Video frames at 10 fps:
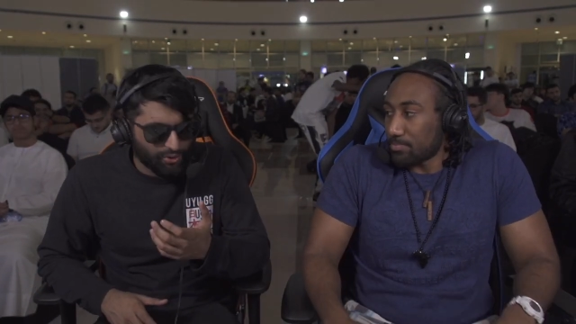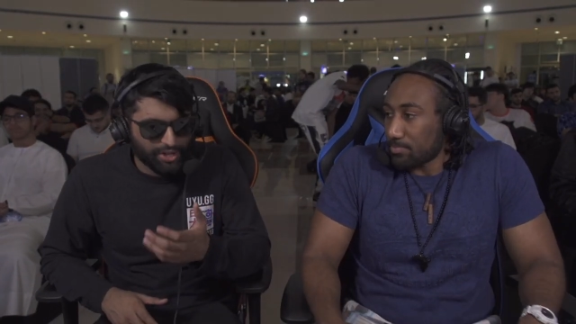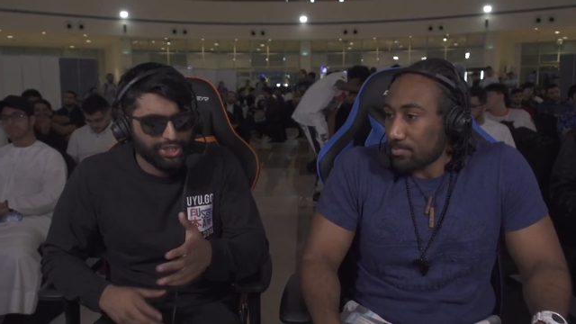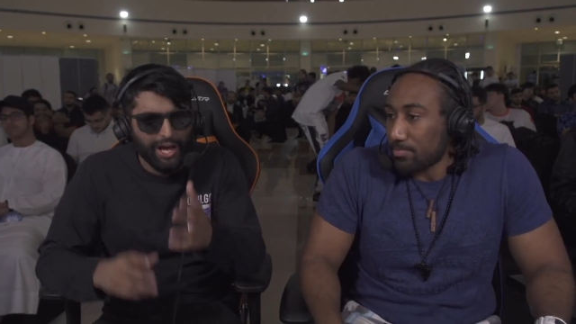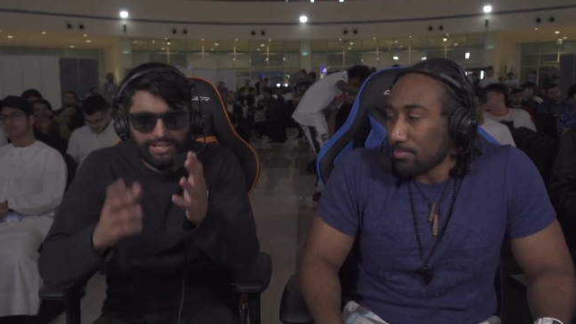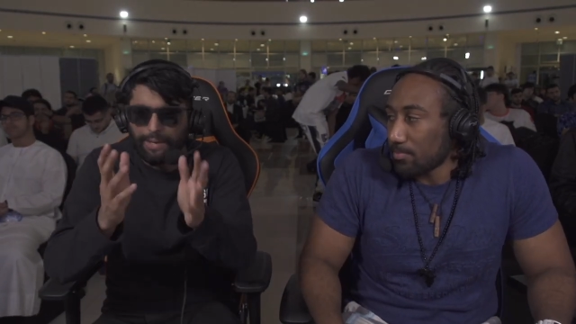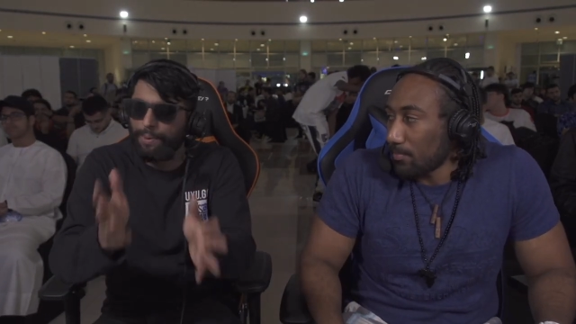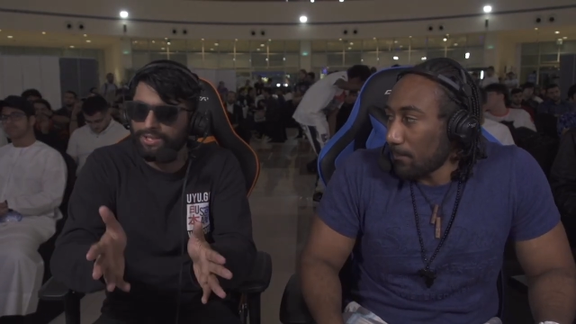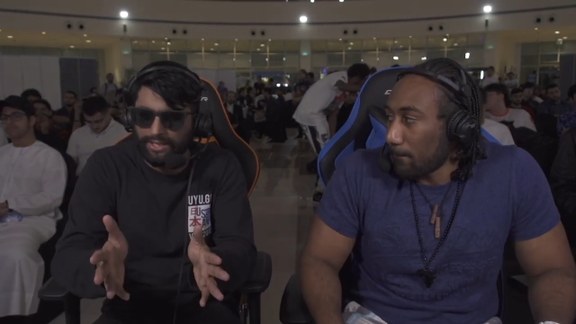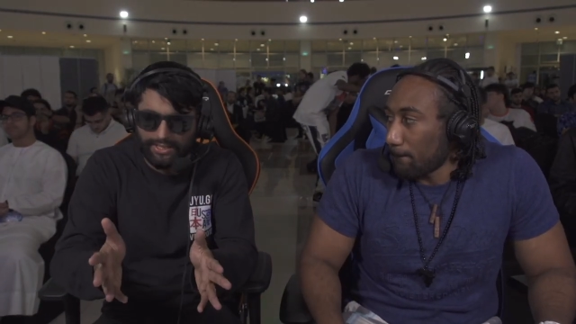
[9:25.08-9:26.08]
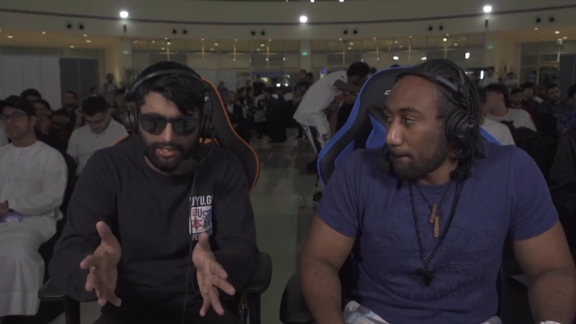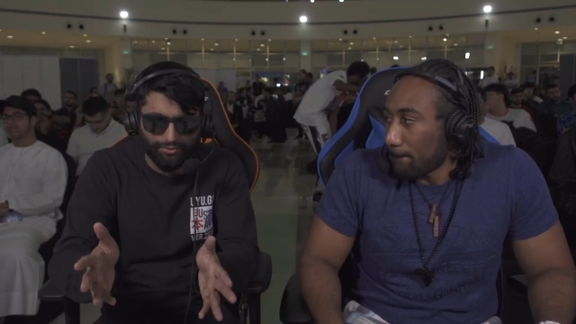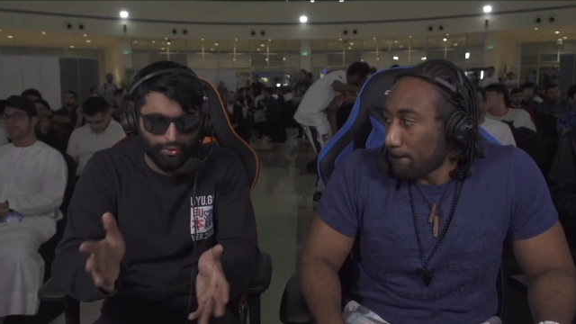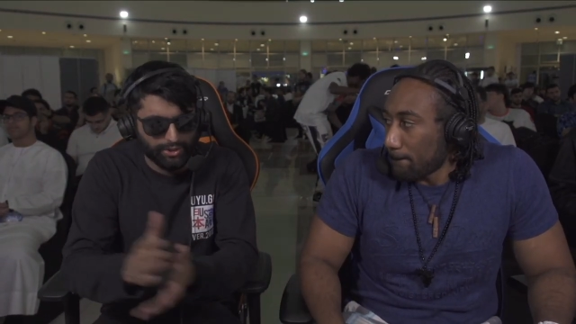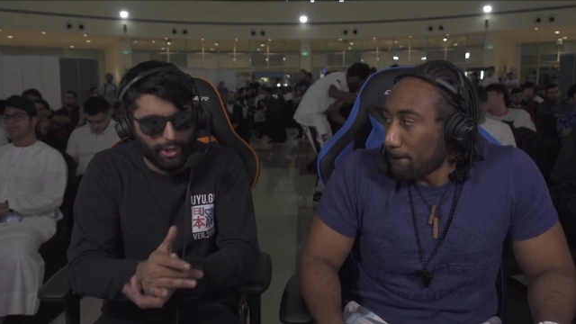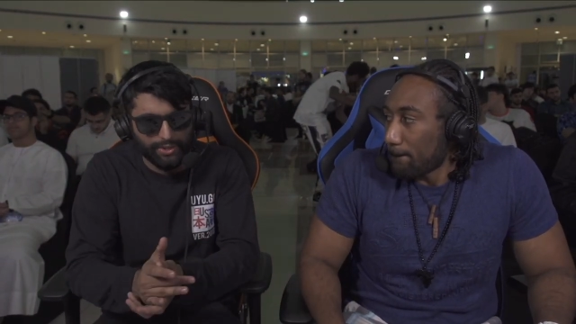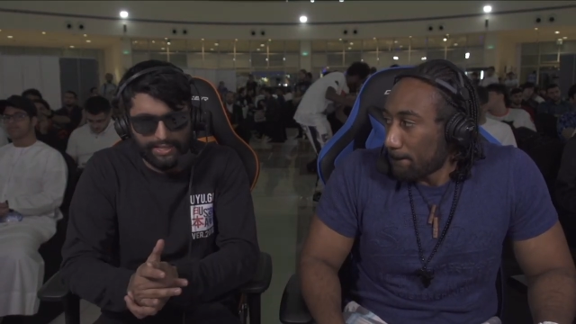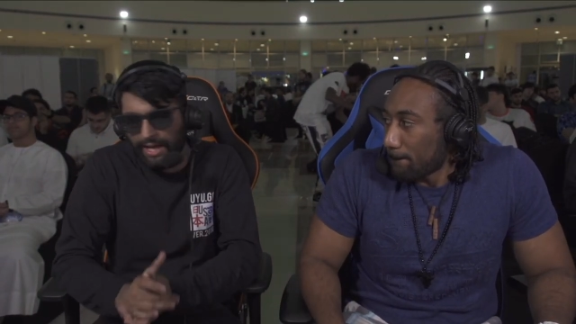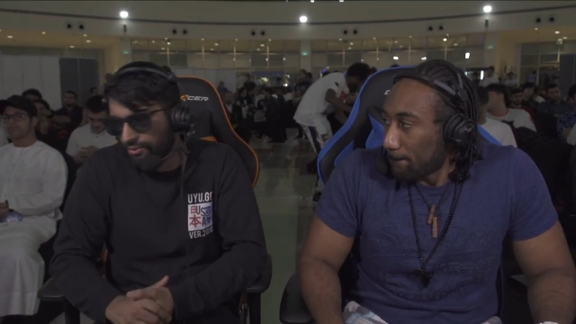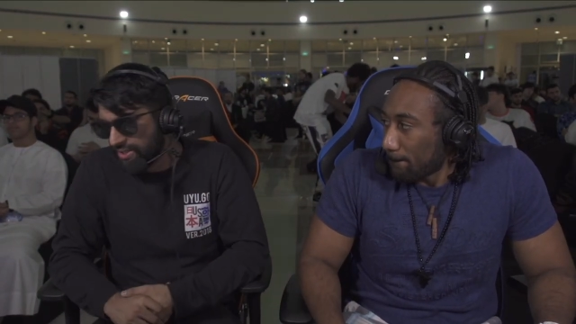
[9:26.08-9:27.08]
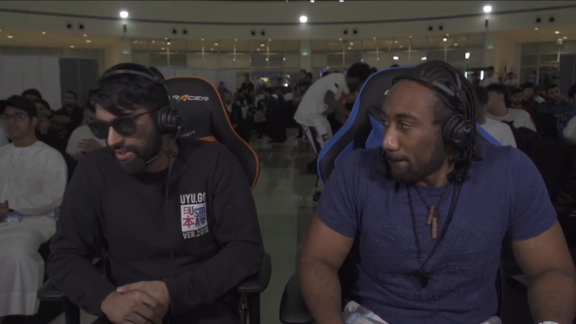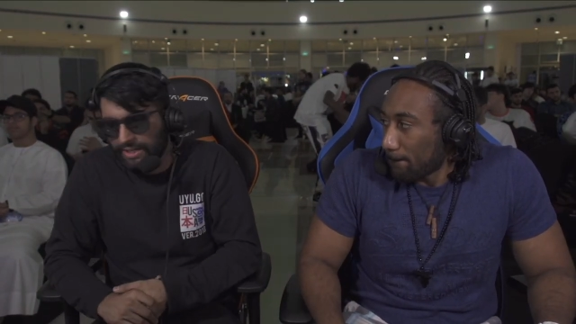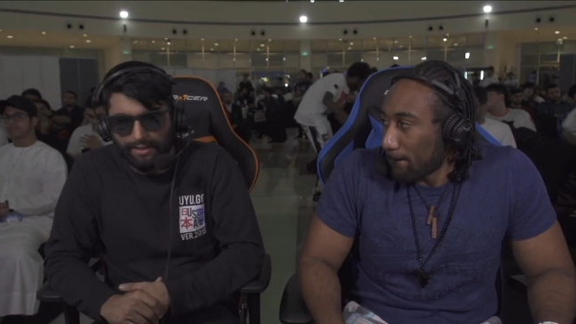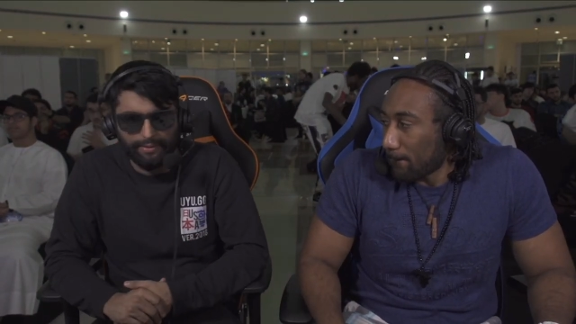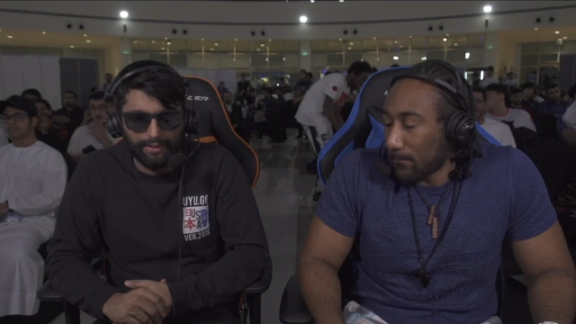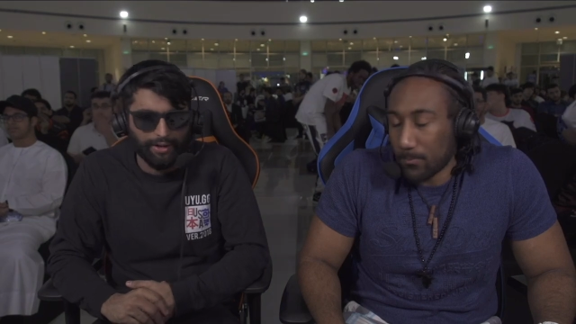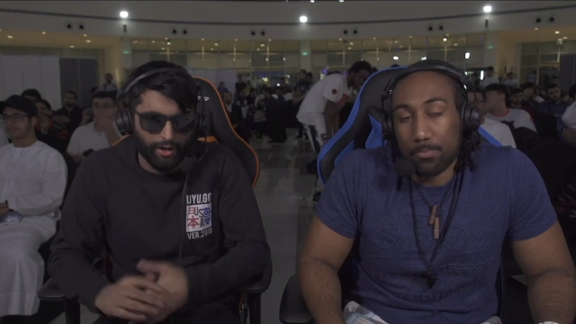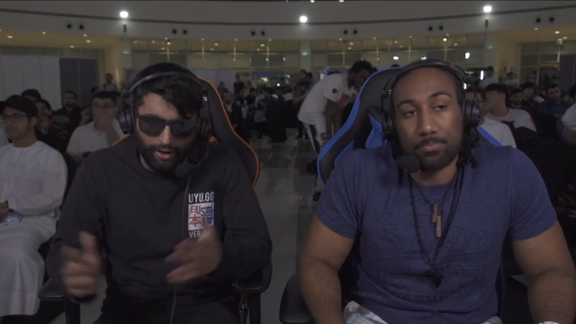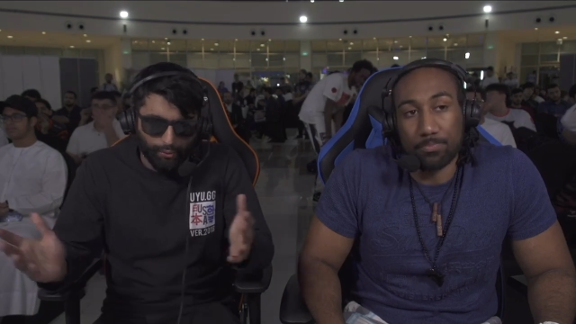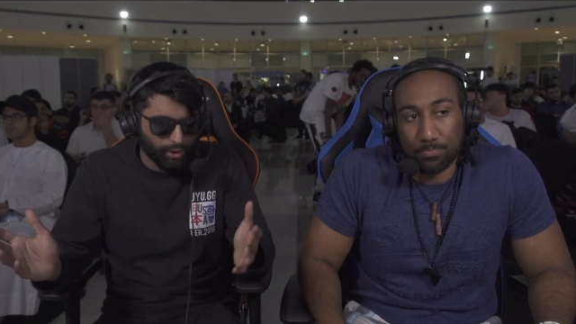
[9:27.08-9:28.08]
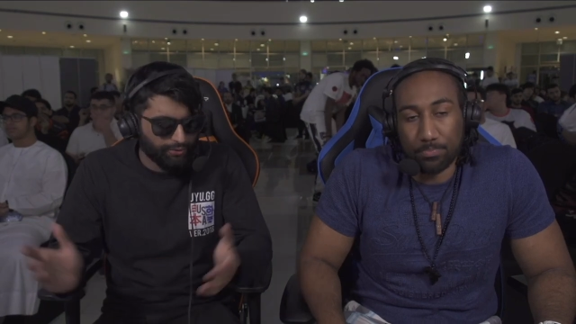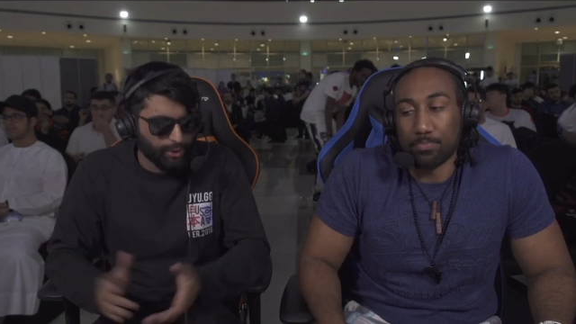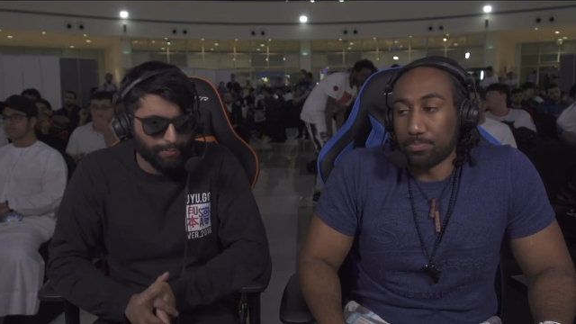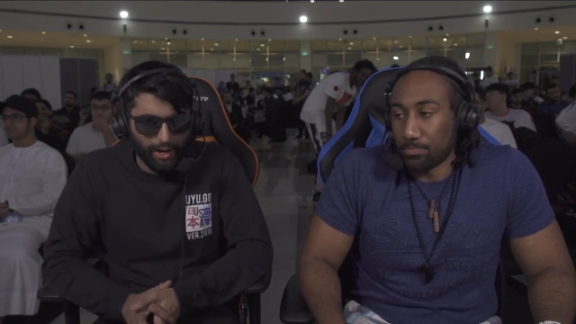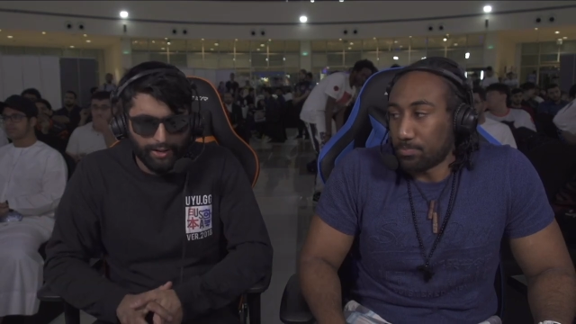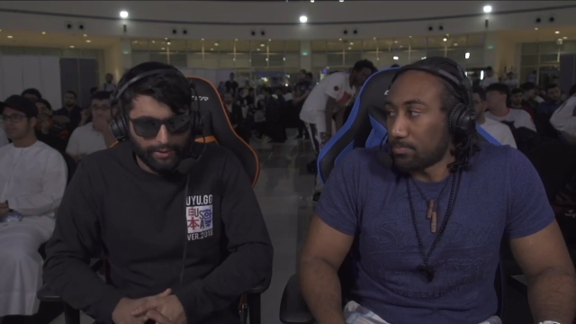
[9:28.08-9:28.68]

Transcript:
Speaker 1: Shout out to the Pakistani scene, of course. I was there recently and, and I love all of you, but